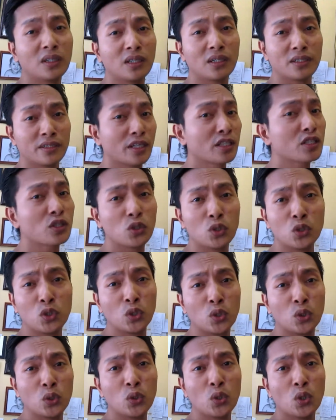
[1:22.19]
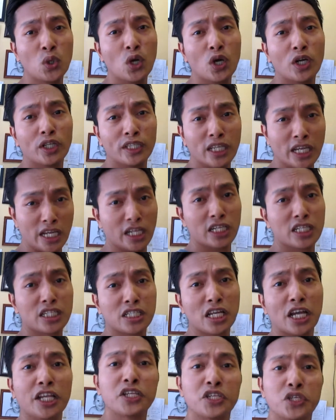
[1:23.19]
just do things
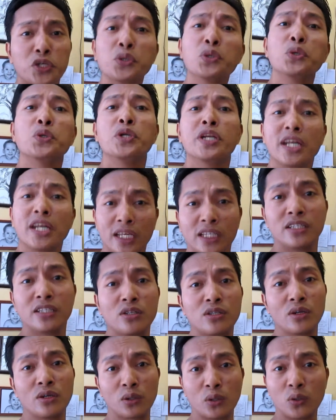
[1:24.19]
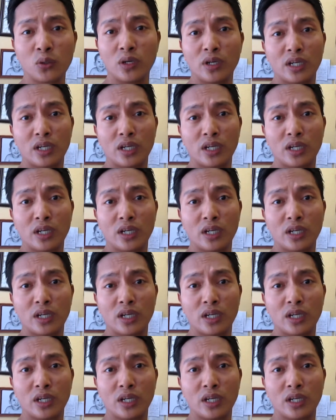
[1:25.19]
that you need to do.